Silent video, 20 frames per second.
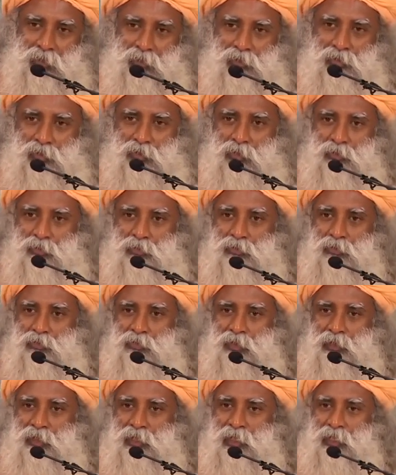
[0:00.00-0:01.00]
So through
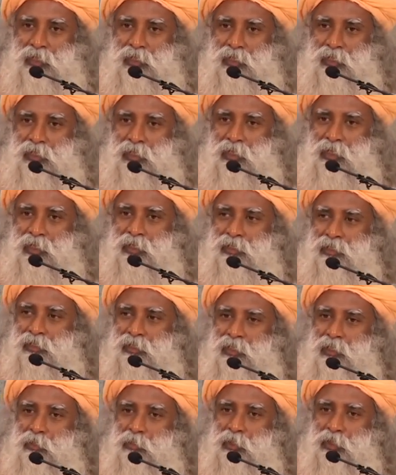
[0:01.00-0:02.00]
the day,
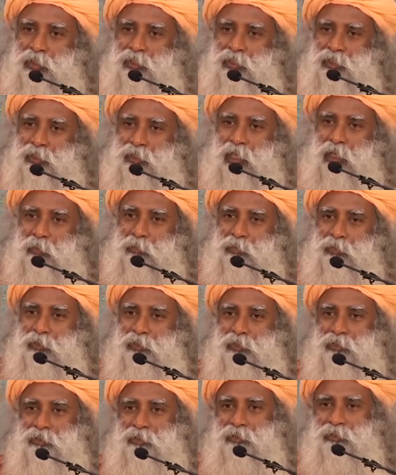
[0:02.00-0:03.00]
celebrations
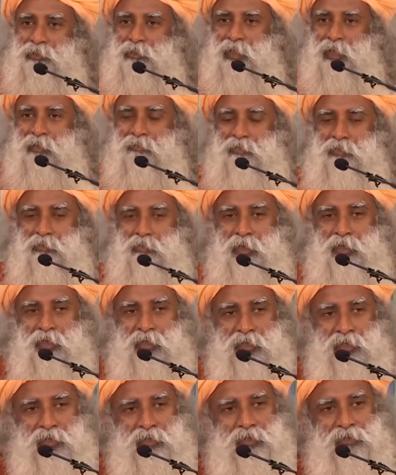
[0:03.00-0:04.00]
happened.
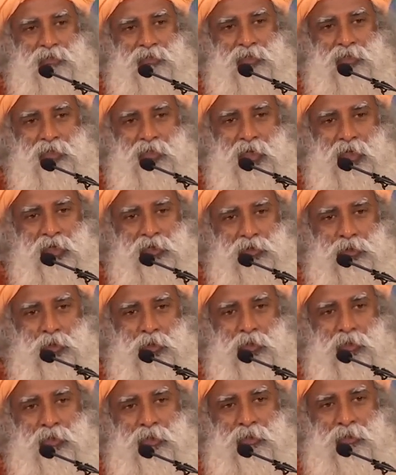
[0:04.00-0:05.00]
Everybody is in great
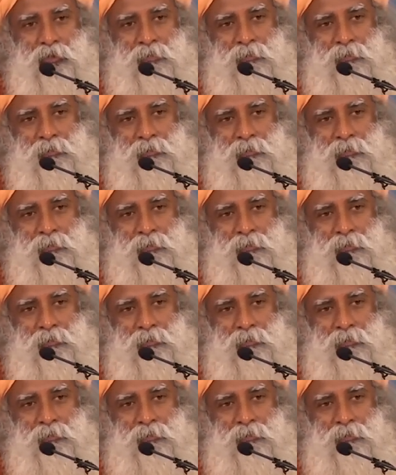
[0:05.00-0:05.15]
joy.